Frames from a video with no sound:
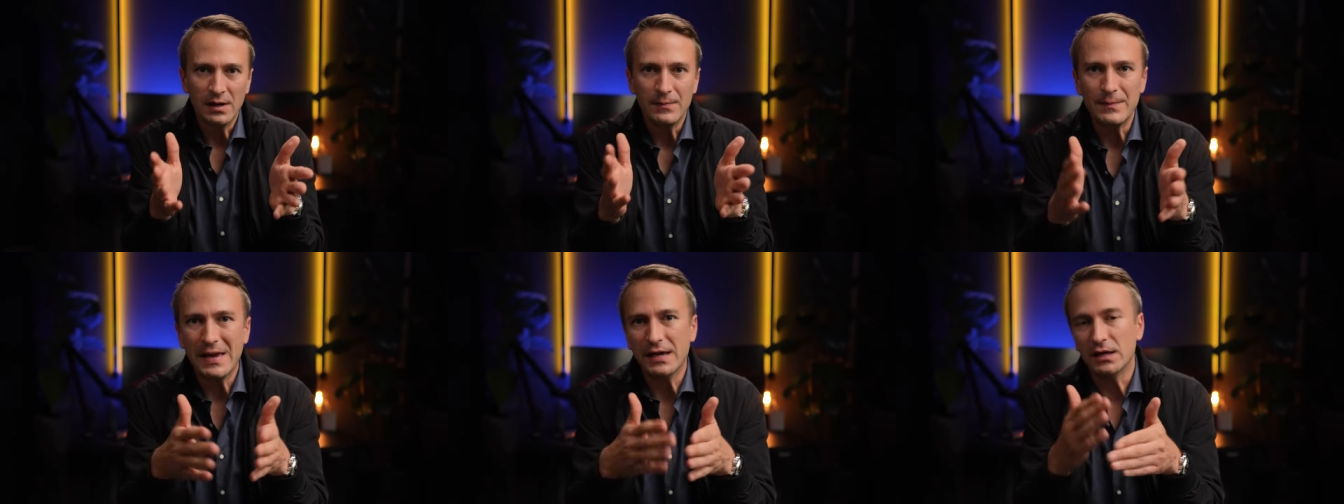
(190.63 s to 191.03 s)

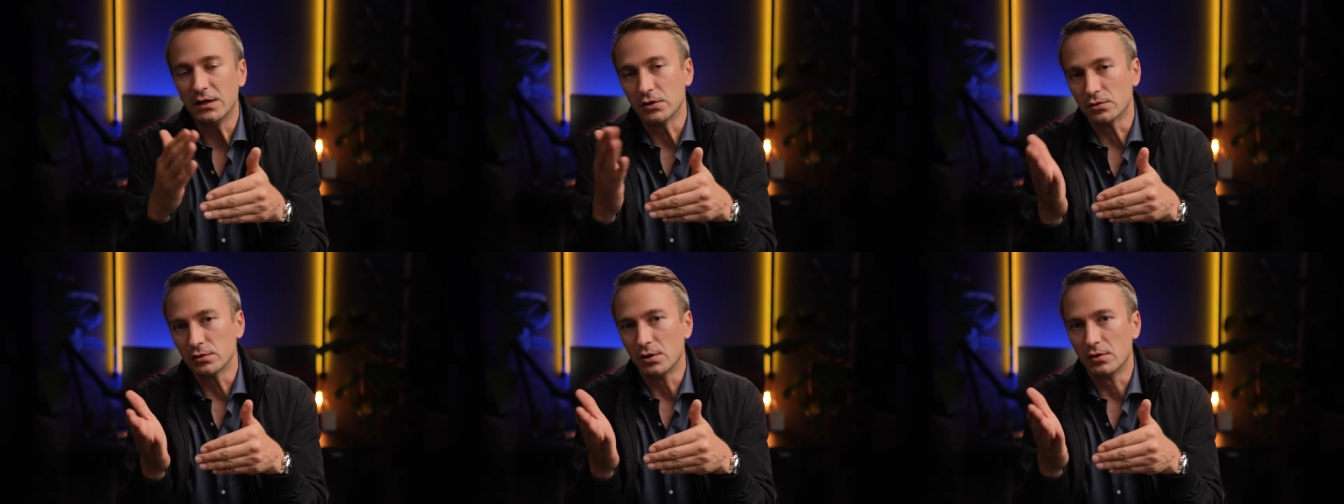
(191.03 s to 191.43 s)
making
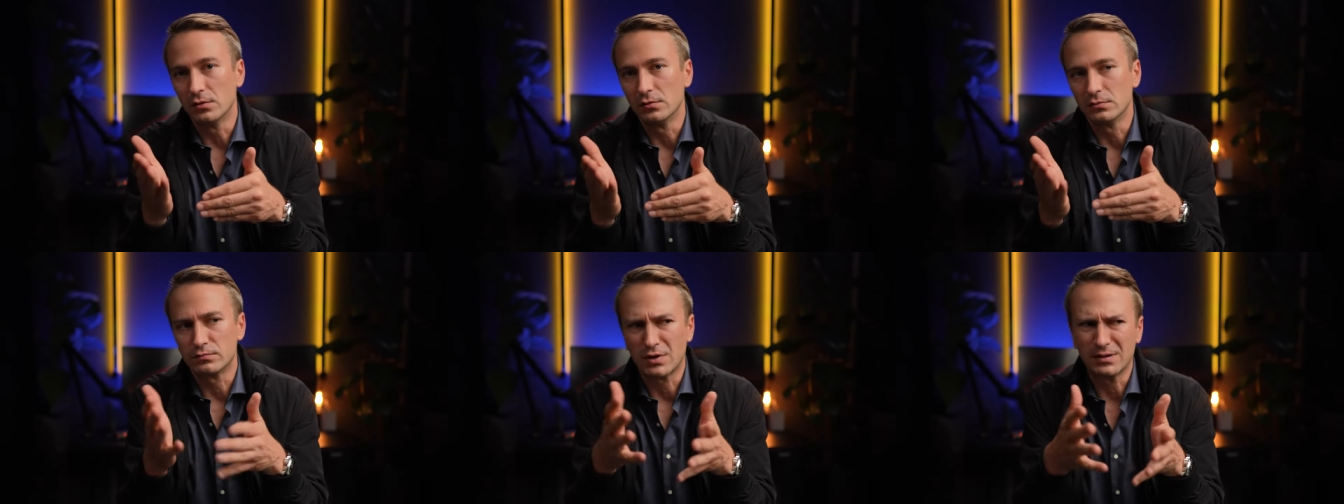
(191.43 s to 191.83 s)
your
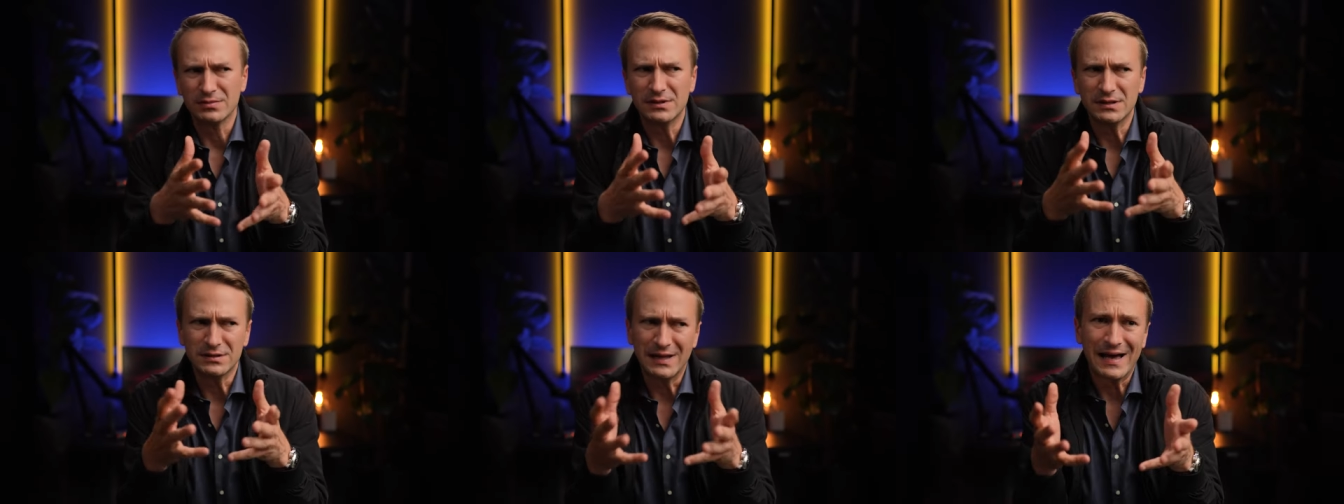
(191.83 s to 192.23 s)
loan
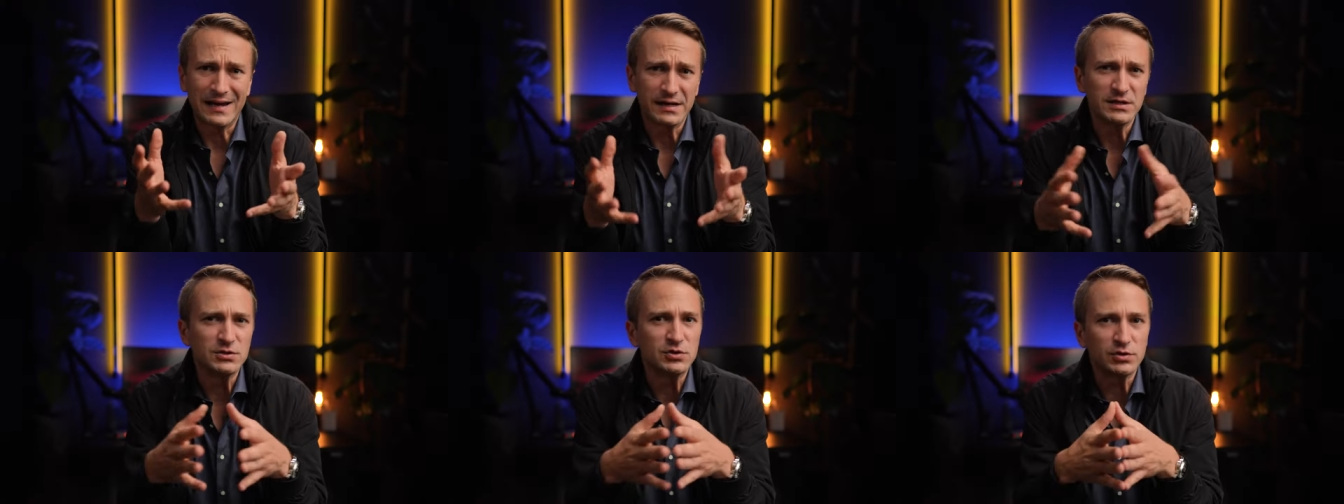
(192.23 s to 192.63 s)
probably a lot
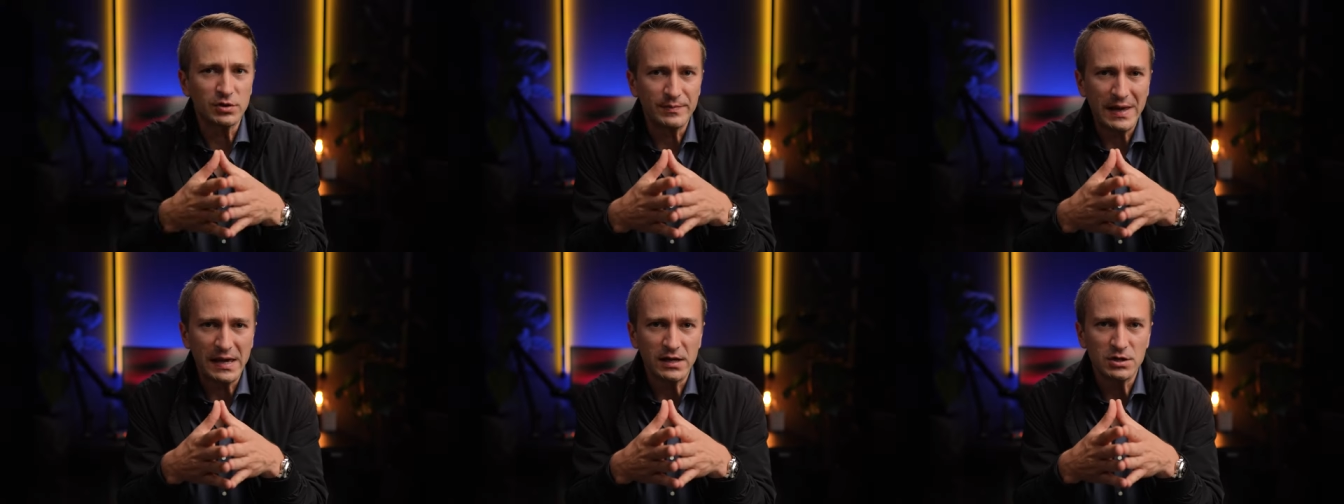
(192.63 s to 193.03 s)
easier to
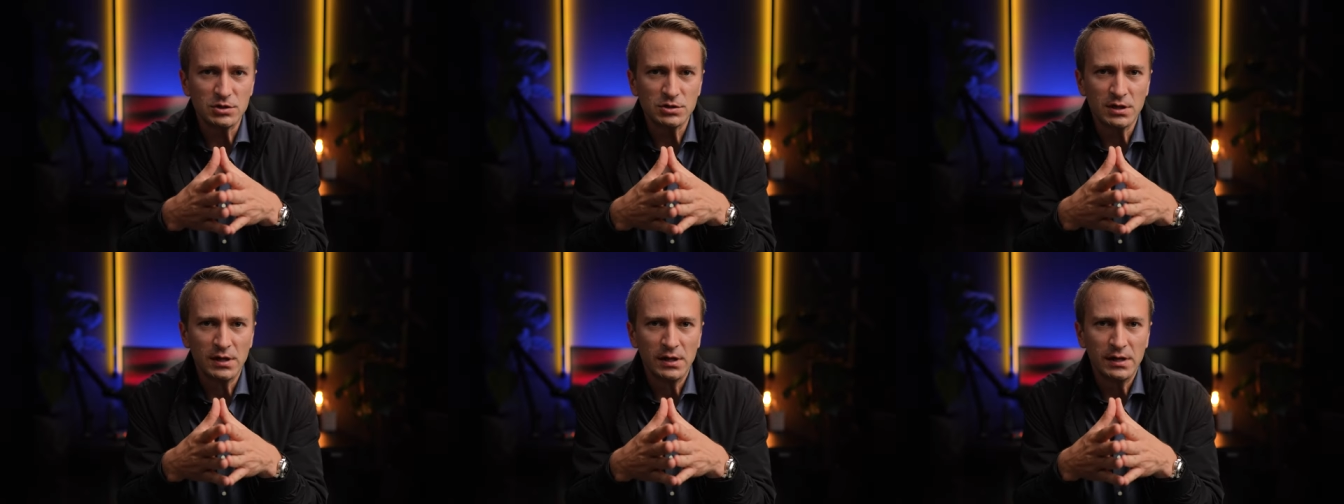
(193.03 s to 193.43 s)
manage.